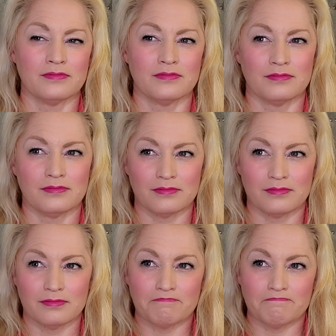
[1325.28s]

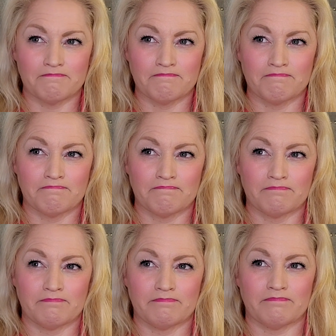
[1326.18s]

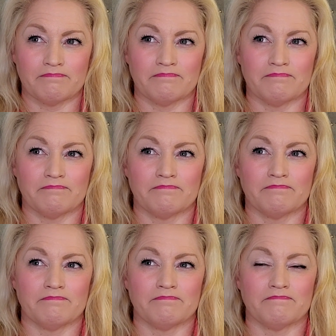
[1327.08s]

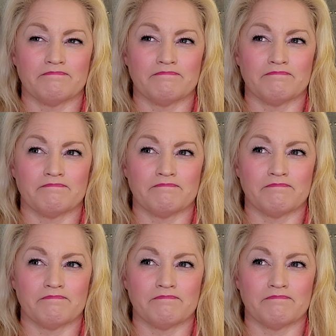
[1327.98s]
Nobody speaks.